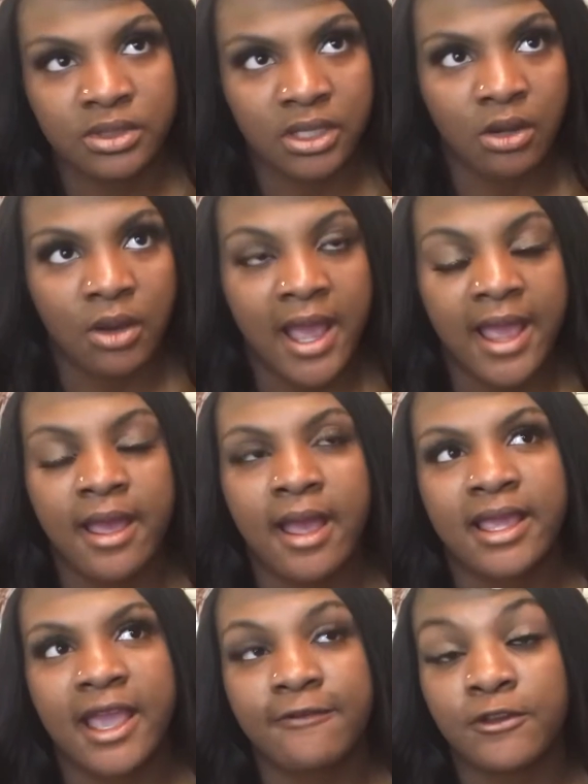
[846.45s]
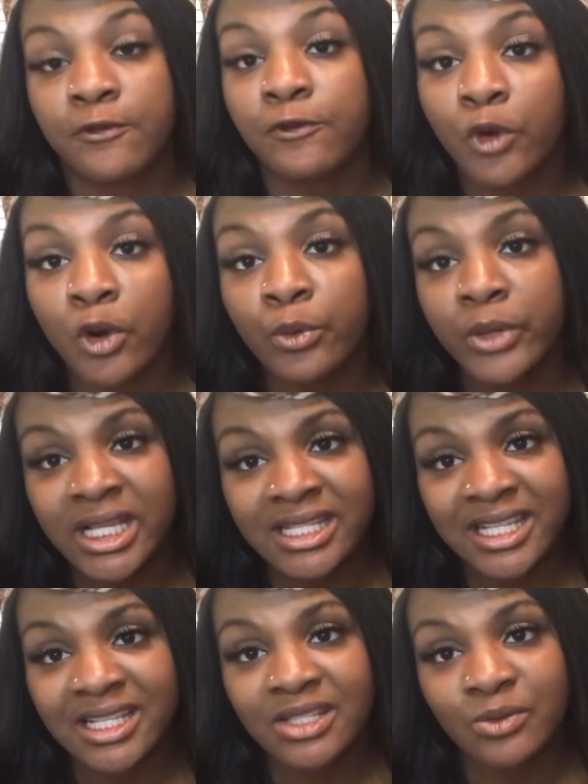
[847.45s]
So I gave you 4
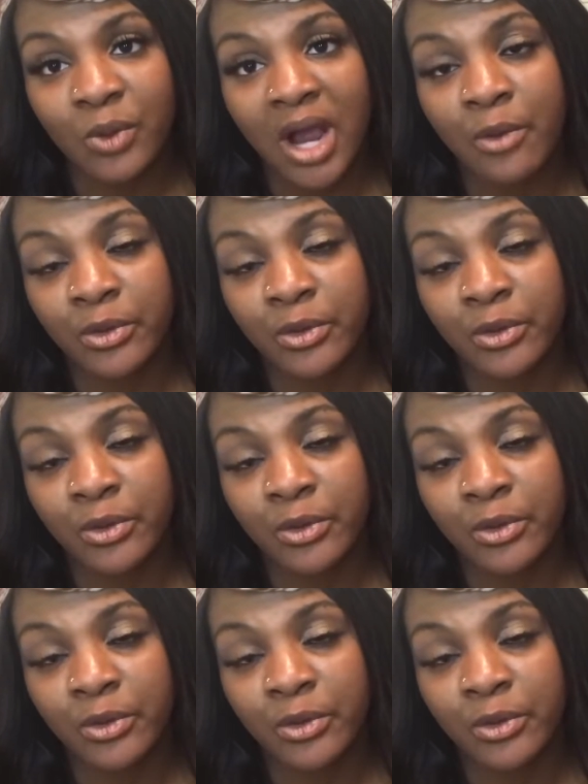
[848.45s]
reasons why